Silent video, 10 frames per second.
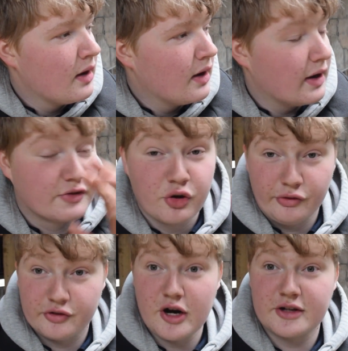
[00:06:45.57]

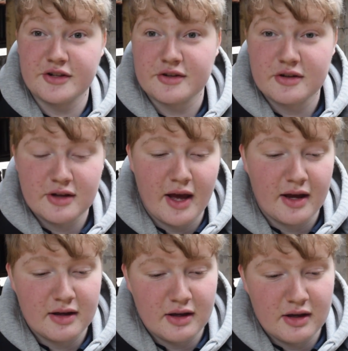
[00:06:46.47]
Untitled Tractors, yeah.
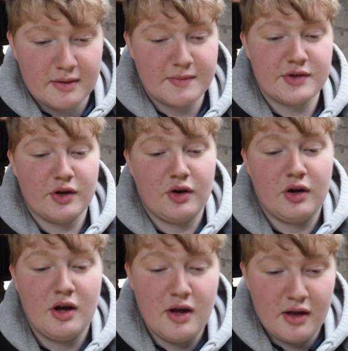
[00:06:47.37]
So
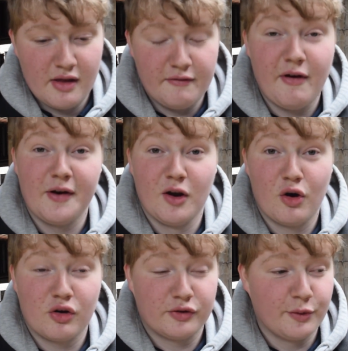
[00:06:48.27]
they're very
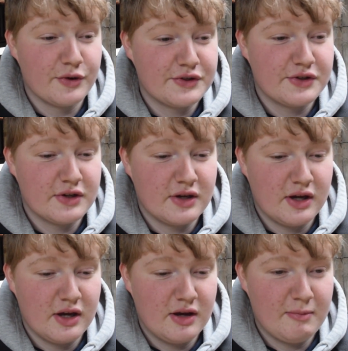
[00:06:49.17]
local to us.
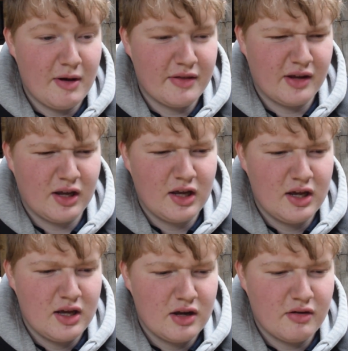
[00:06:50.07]
I think
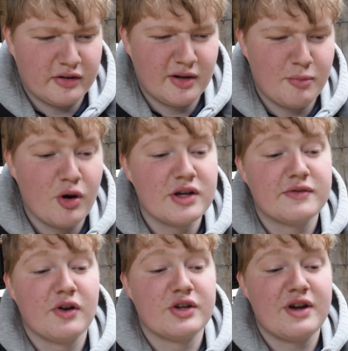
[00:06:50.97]
Grandad bought his
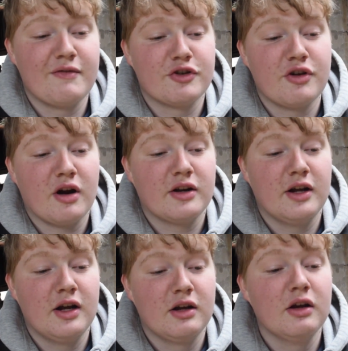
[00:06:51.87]
first ever tractor
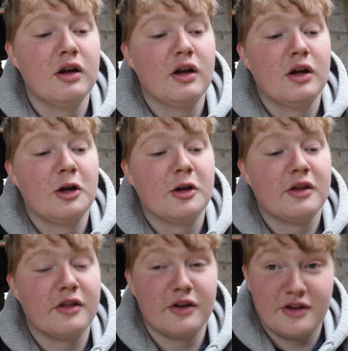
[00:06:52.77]

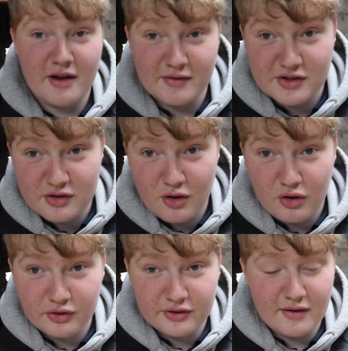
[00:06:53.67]
that David
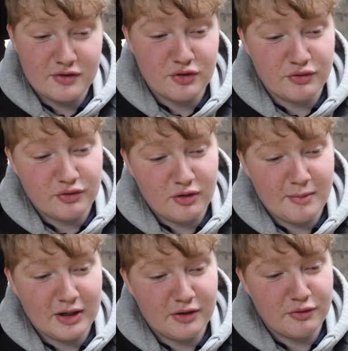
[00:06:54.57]
sold. David Tunstall and
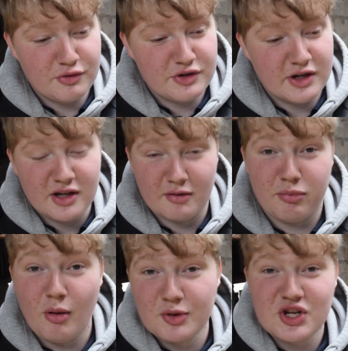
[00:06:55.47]
Mallory runs it. You've
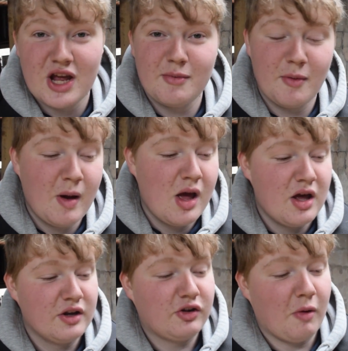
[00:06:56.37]
probably seen him on
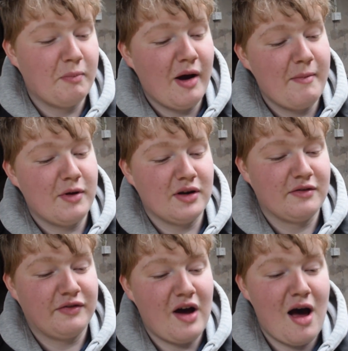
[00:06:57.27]
Tom Pemberton
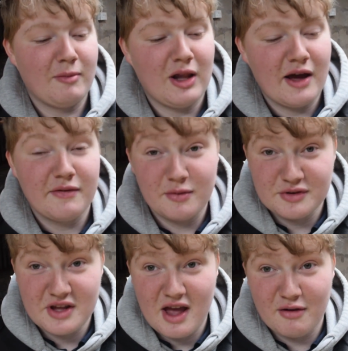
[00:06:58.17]
Farm Life. He
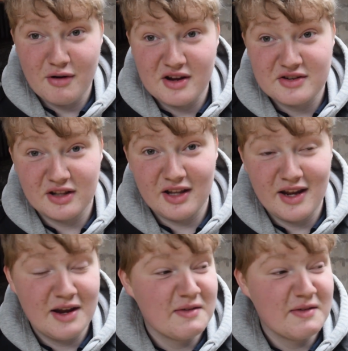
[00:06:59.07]
was there recently,